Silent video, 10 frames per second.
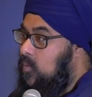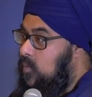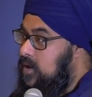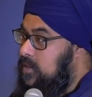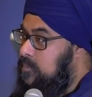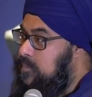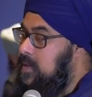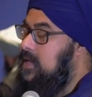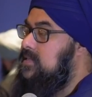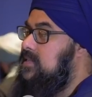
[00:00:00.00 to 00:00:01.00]
One of the
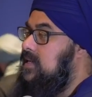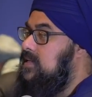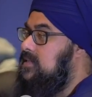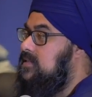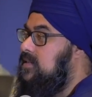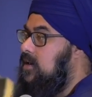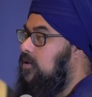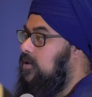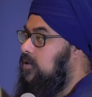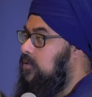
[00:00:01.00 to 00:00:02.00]
biggest things that
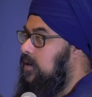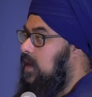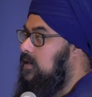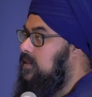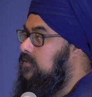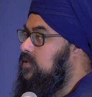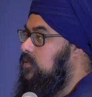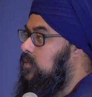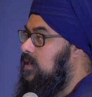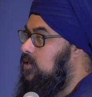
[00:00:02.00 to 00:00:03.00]
hurt Guru Nanak Dev Ji
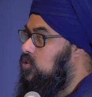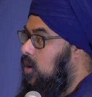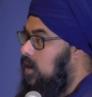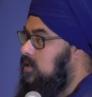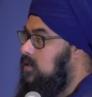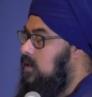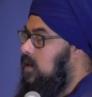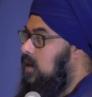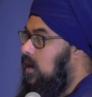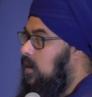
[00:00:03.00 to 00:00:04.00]
when he talked
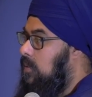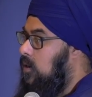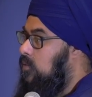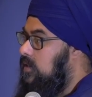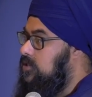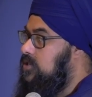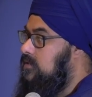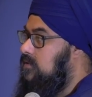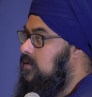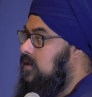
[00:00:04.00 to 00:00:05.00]
about
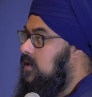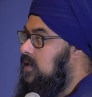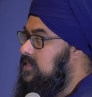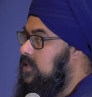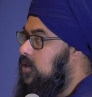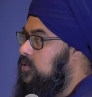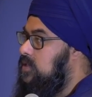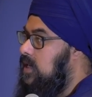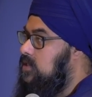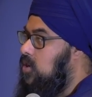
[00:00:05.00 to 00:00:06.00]
religion is he
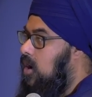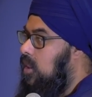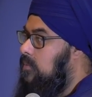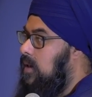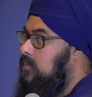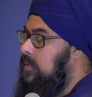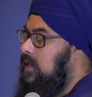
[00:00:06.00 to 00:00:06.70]
goes, it's all about